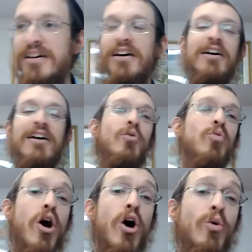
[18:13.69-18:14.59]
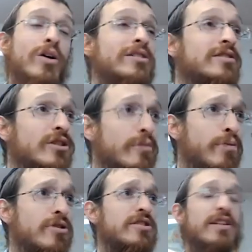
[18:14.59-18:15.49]
woe is to a
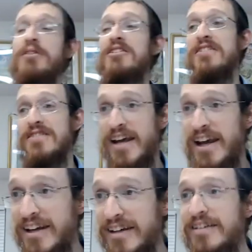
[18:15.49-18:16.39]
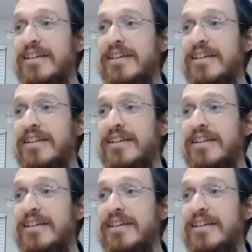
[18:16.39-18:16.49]
person that meets a snake,